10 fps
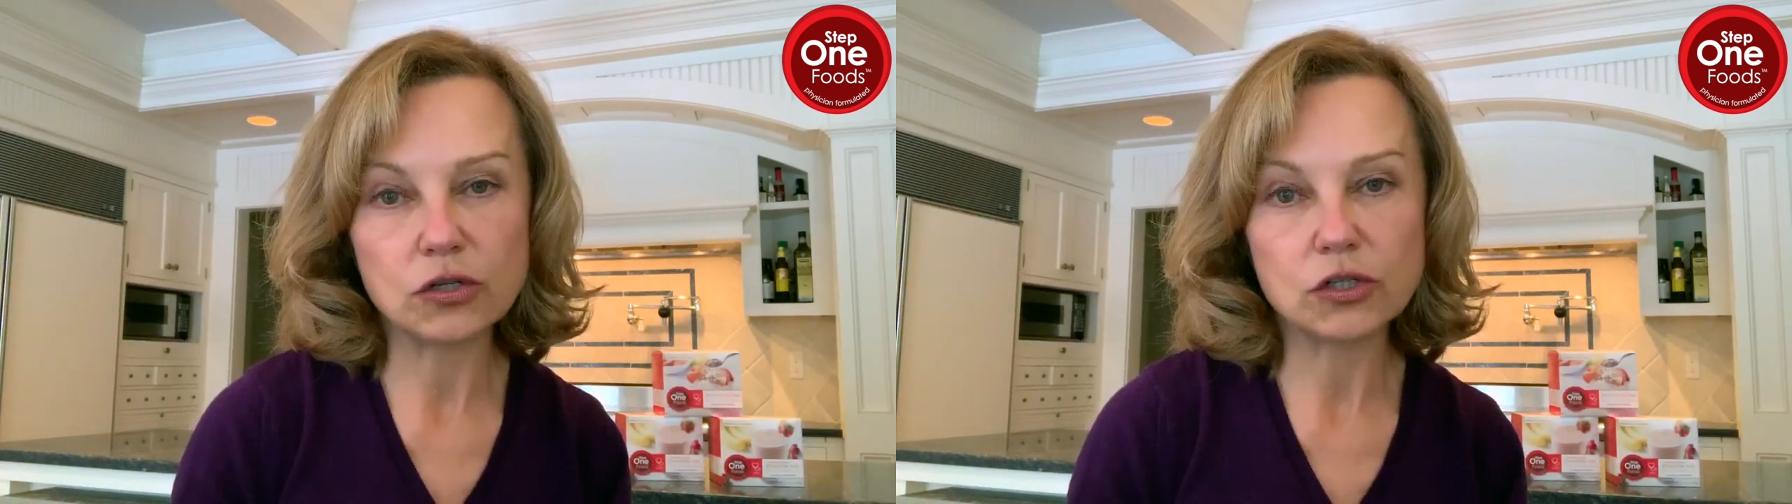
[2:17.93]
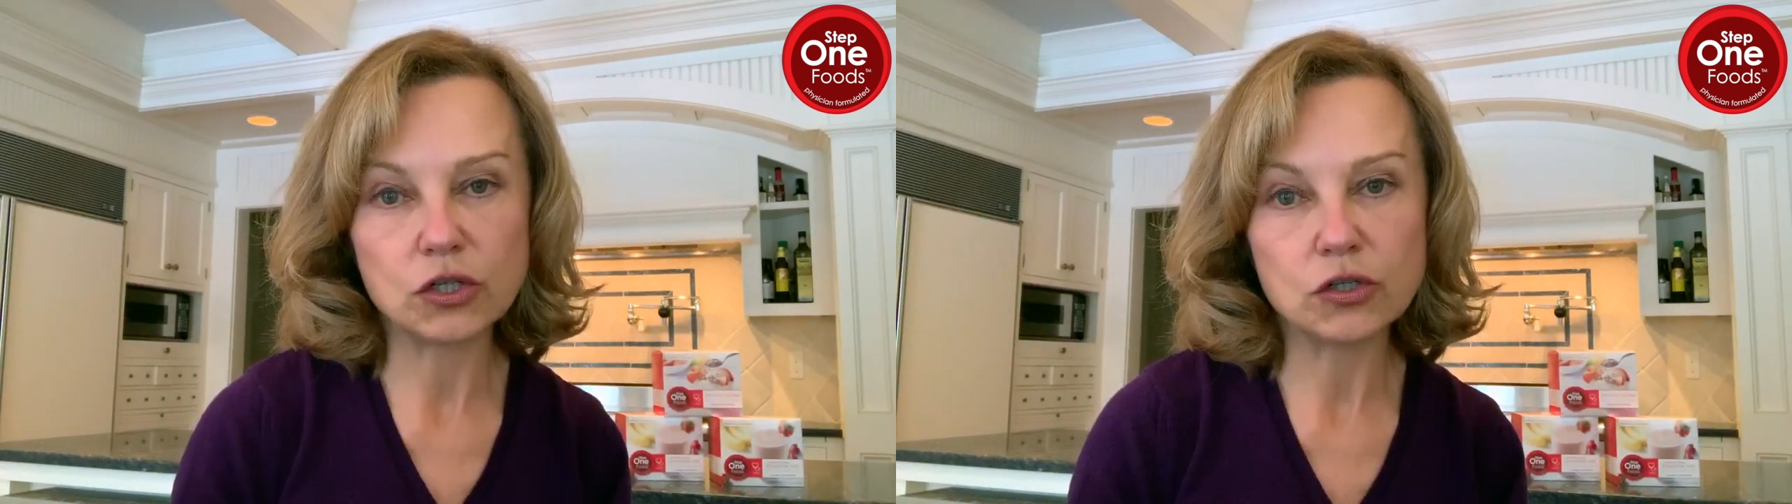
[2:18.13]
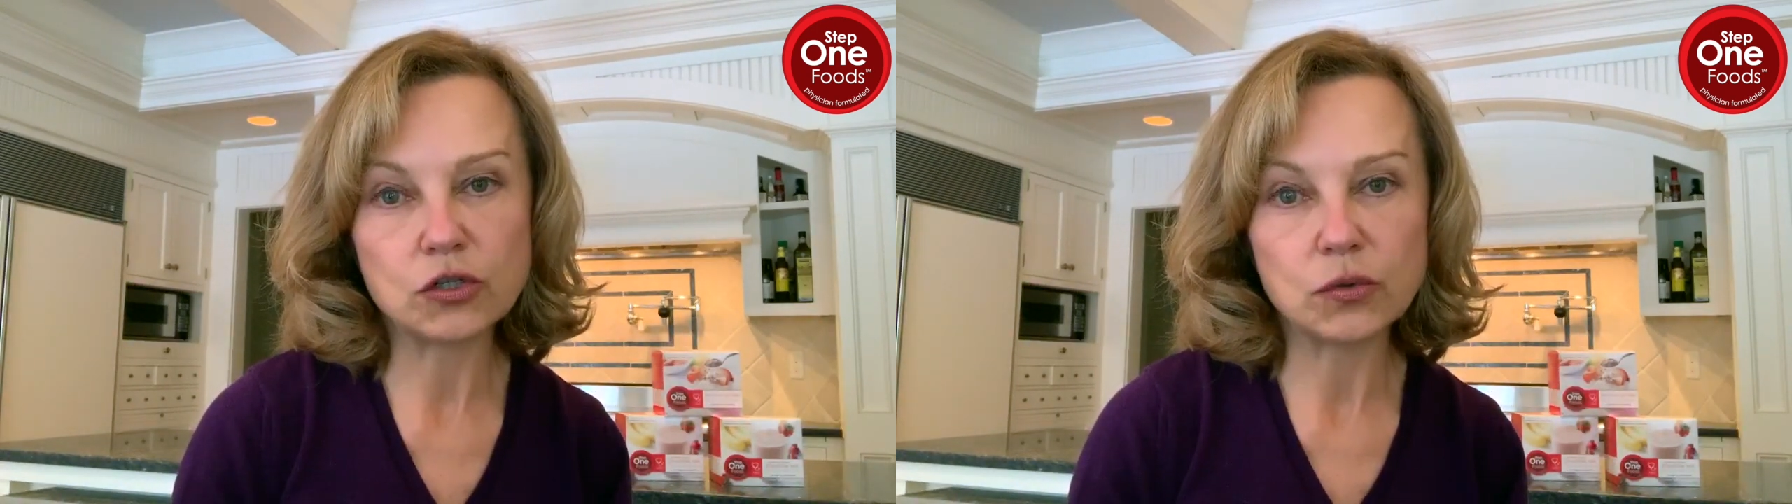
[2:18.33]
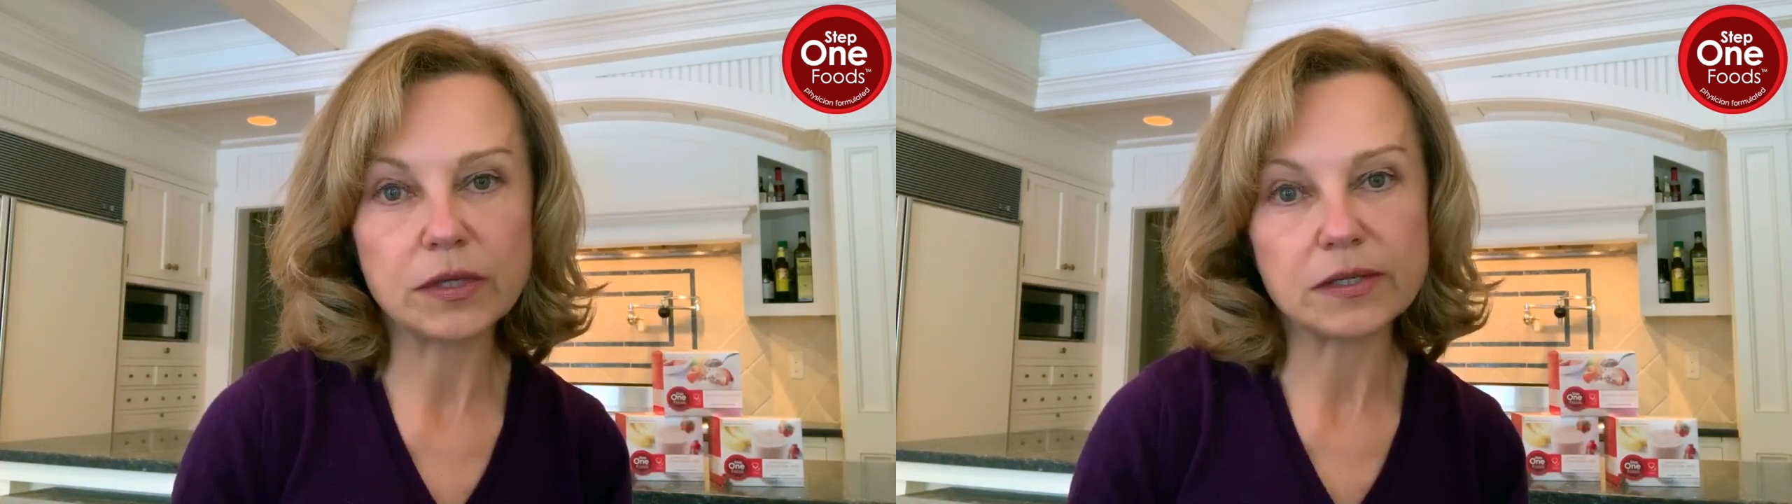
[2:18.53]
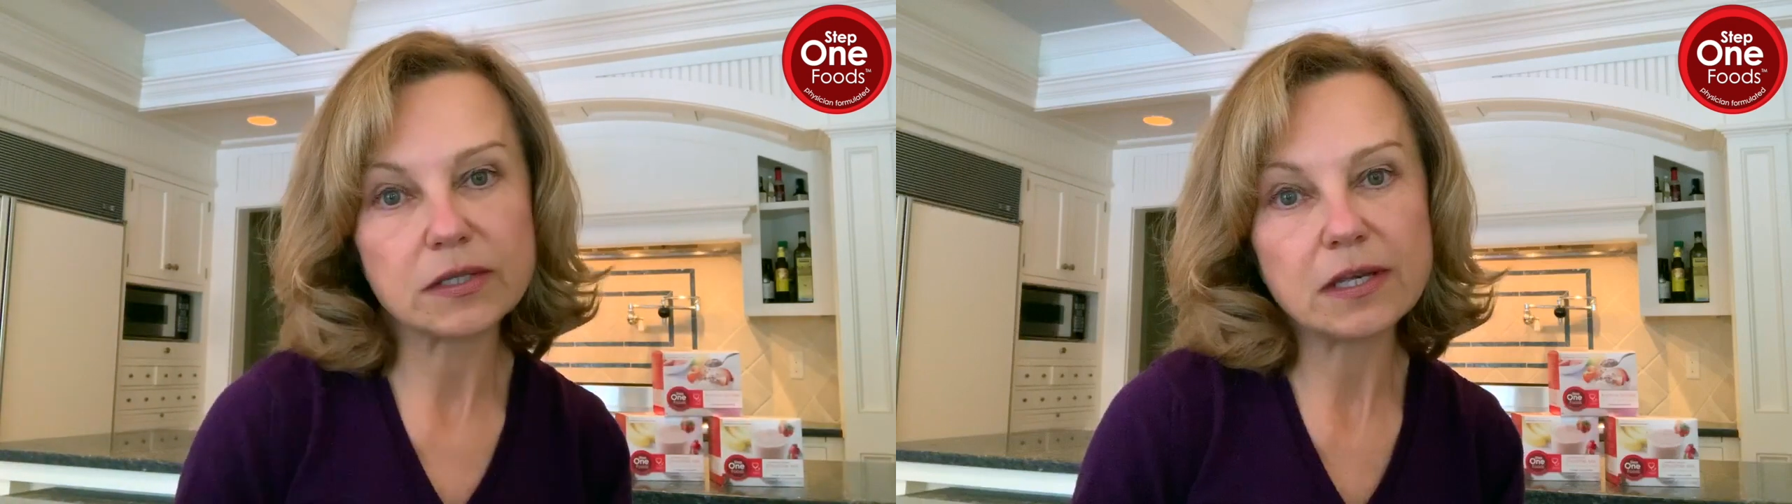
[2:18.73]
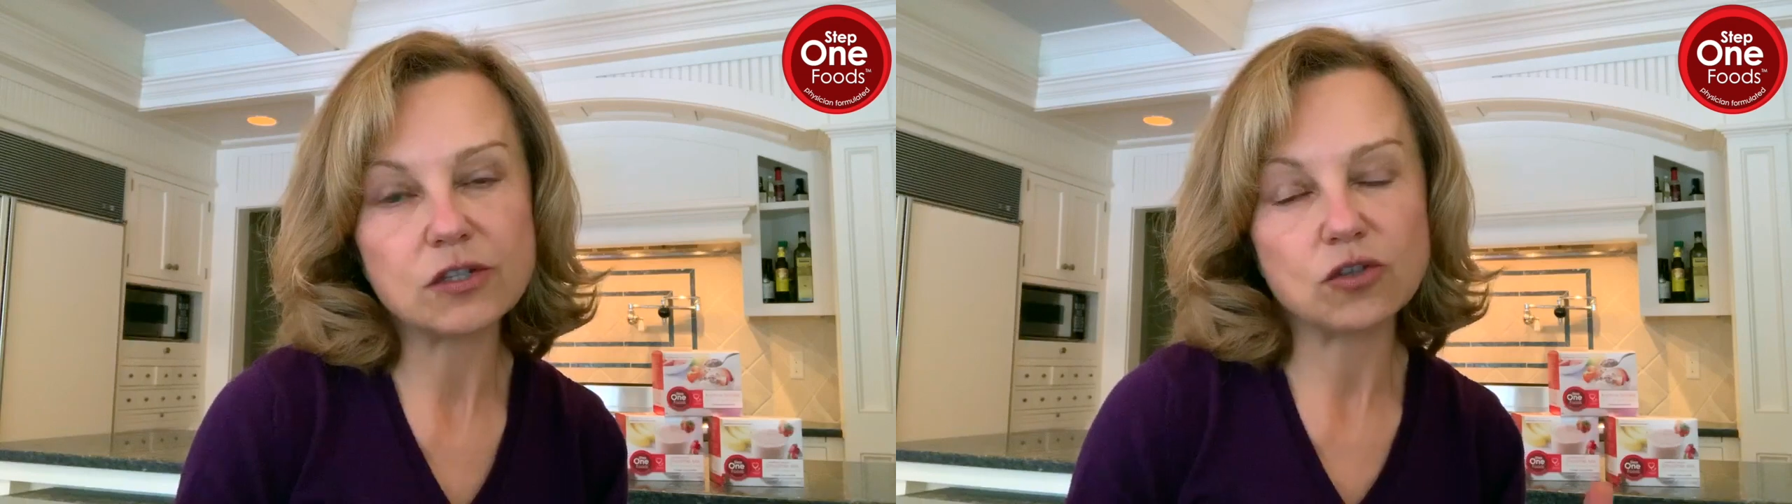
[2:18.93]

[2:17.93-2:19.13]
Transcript: to do this is